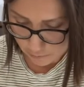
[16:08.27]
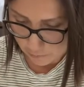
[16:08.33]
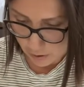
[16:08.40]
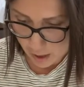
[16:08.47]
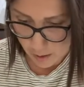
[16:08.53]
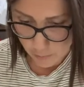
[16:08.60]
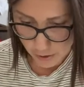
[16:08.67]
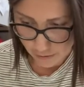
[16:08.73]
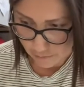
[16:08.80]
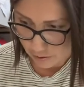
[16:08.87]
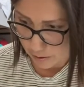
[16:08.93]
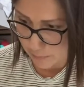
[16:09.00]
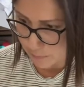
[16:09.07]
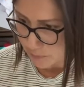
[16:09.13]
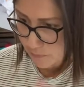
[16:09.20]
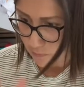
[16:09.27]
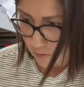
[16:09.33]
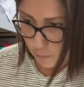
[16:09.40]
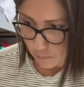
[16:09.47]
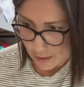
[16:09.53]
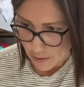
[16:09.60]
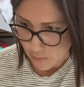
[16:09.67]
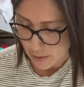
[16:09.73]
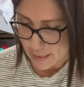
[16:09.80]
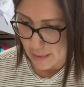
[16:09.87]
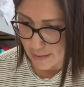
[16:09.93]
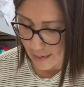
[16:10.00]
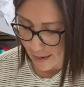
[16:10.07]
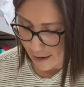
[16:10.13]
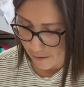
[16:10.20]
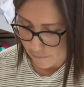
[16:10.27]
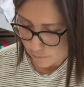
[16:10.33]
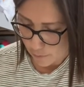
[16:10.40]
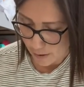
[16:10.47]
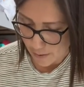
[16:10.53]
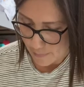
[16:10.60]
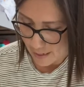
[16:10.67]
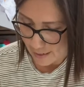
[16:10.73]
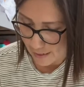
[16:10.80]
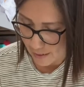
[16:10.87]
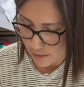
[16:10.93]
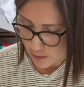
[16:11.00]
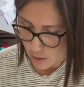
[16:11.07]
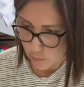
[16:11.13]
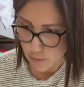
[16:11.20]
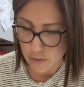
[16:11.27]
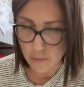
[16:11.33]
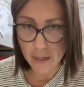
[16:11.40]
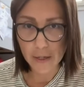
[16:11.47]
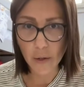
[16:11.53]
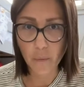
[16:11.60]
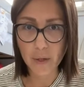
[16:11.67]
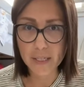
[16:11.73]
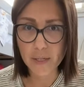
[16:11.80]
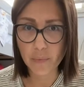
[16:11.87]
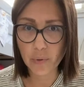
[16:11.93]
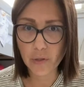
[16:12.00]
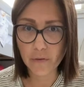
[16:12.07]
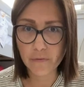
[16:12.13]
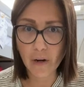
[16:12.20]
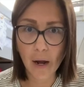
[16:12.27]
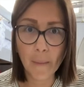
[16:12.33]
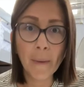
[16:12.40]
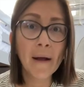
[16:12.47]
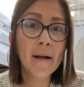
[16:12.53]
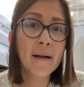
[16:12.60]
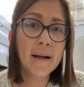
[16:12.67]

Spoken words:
from, whatever resources I have for it, making a note so I know what to pull from.